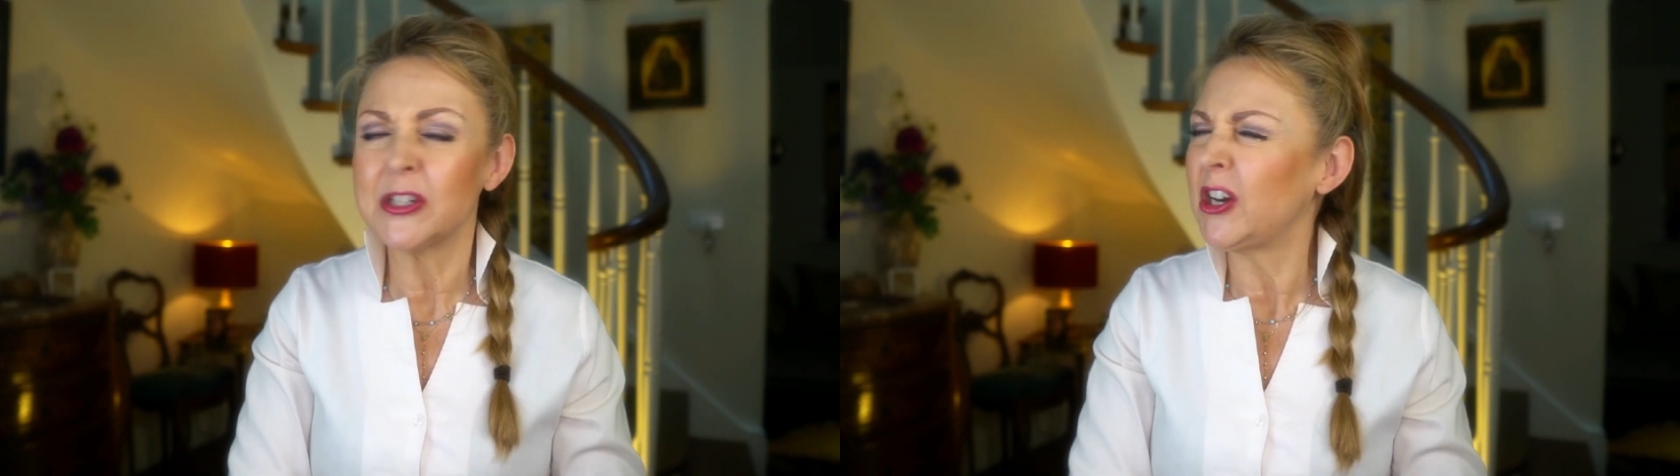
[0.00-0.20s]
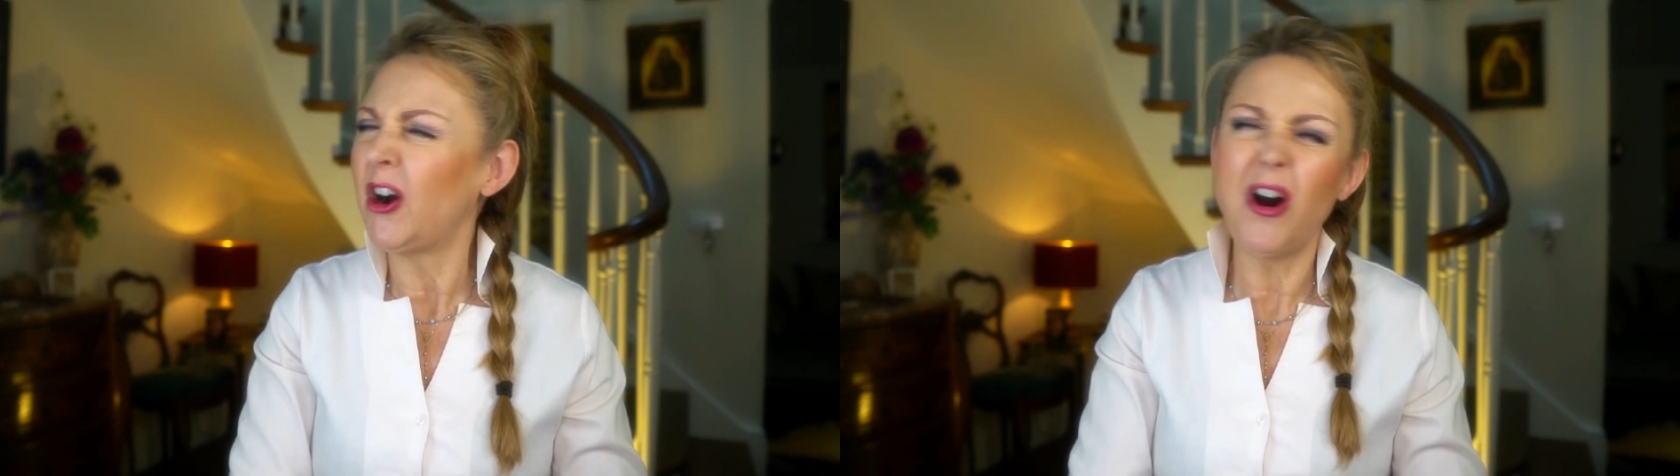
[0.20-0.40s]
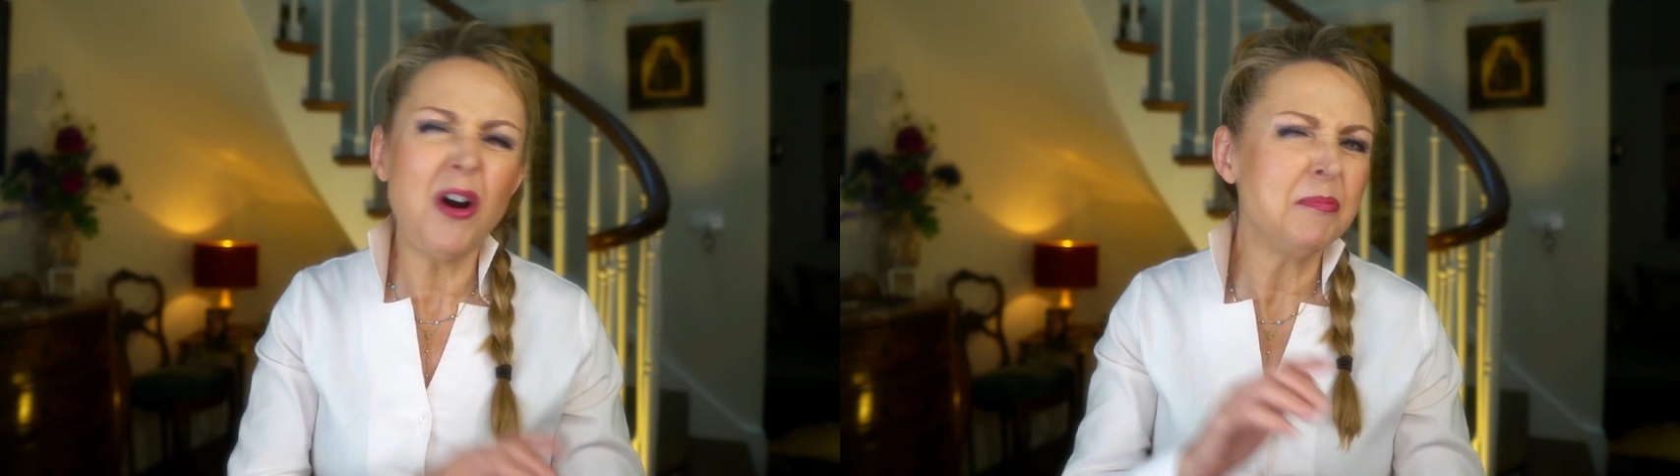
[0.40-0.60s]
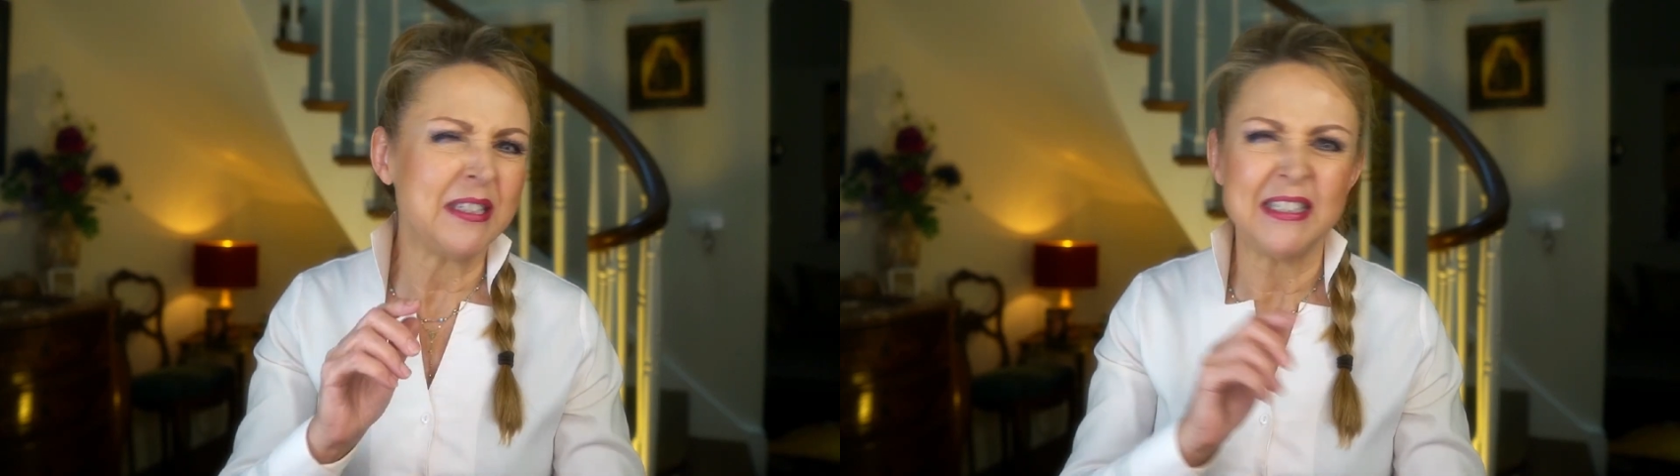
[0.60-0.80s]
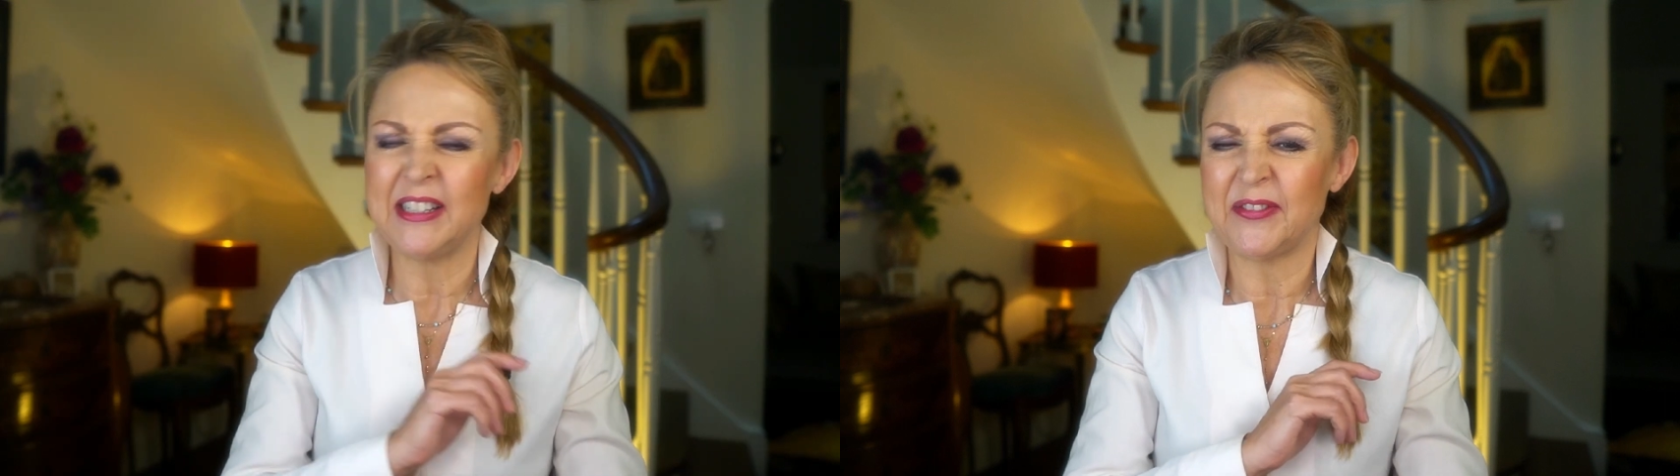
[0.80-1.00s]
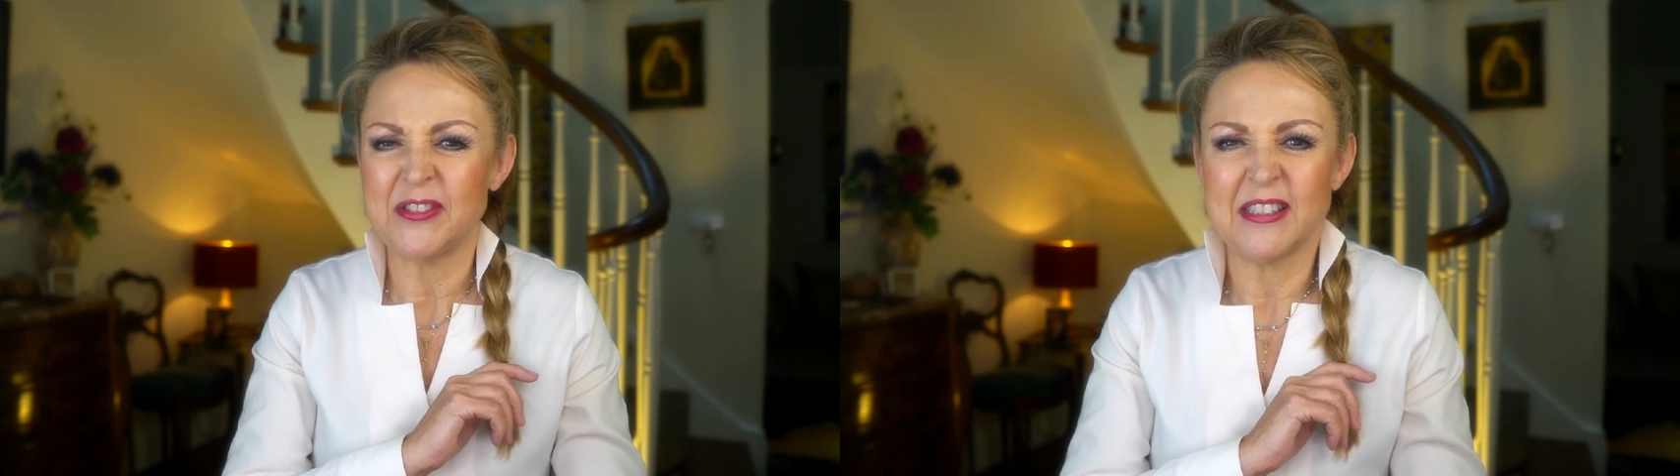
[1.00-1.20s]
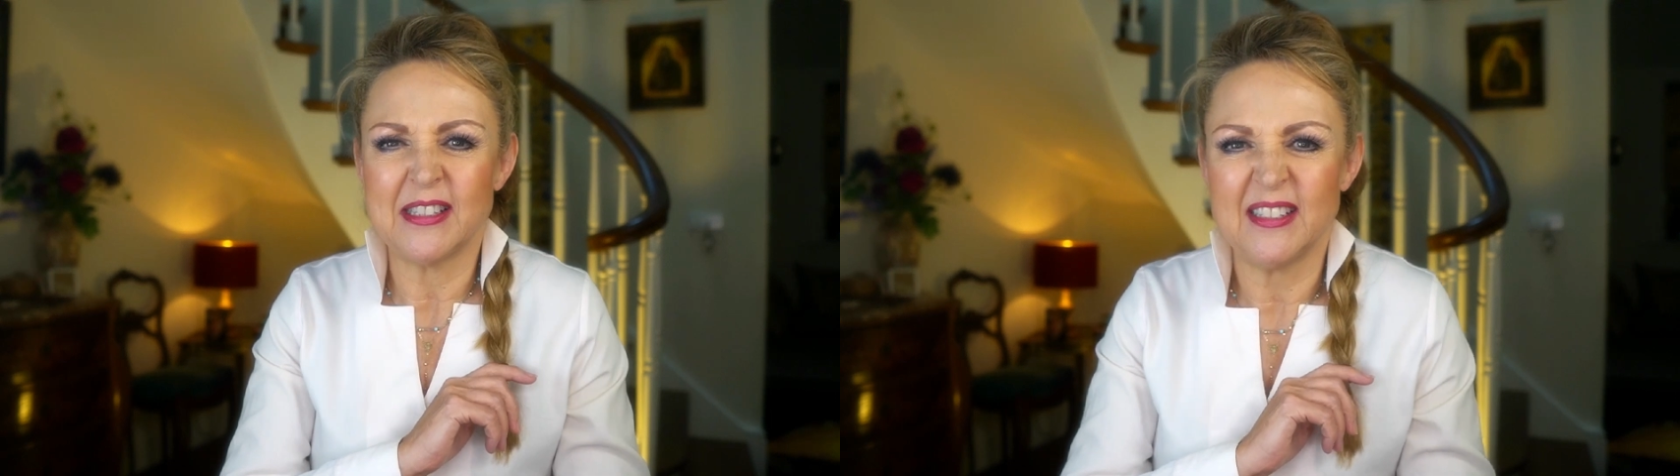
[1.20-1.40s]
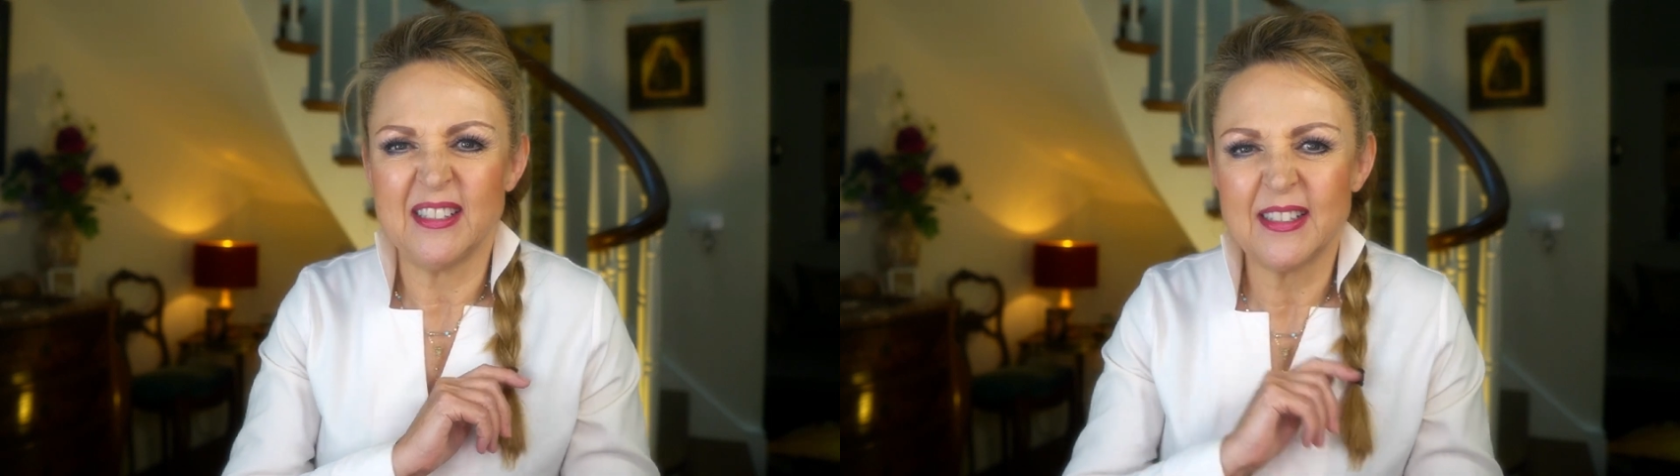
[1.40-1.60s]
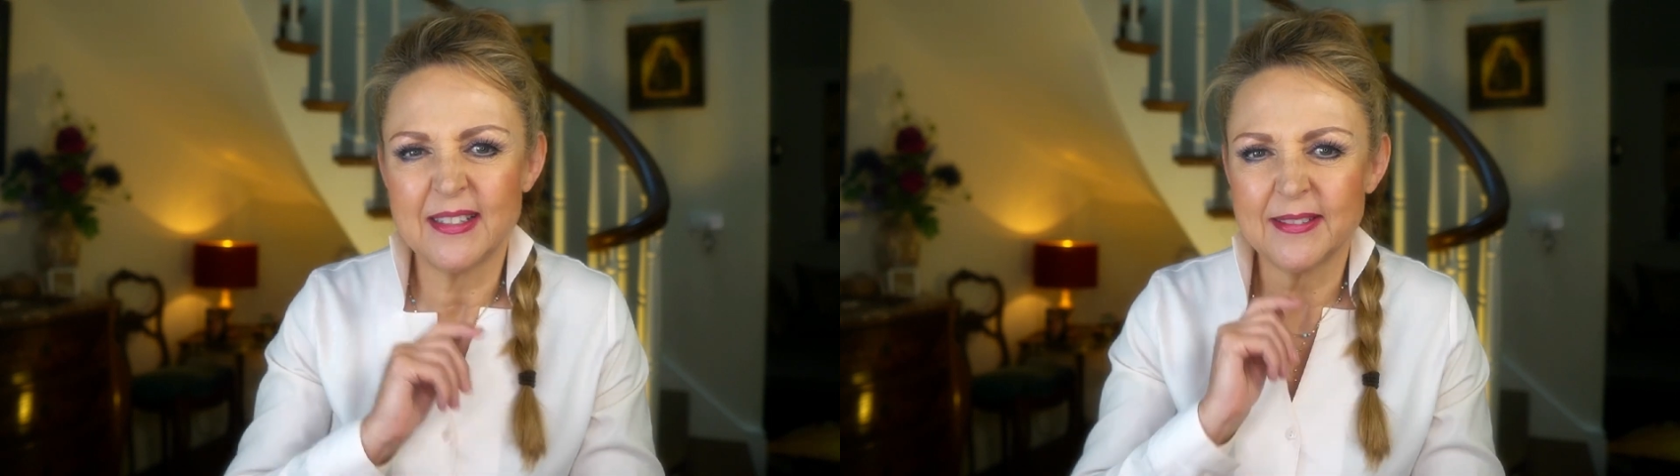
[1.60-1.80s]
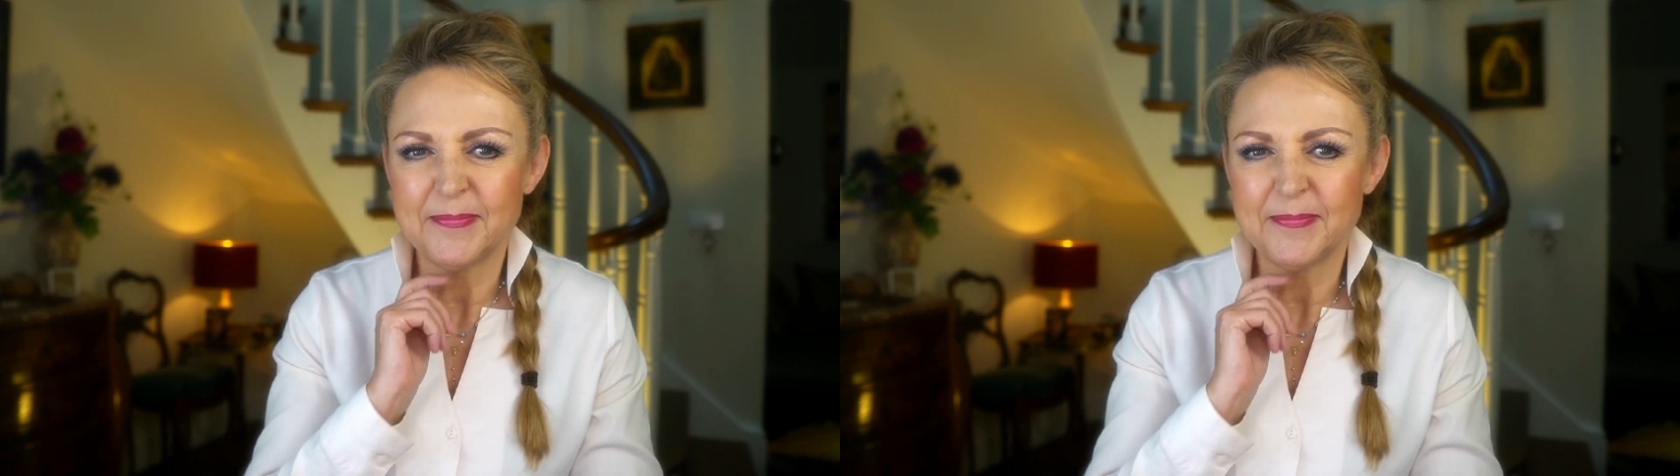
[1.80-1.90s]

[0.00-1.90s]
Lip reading: common differences.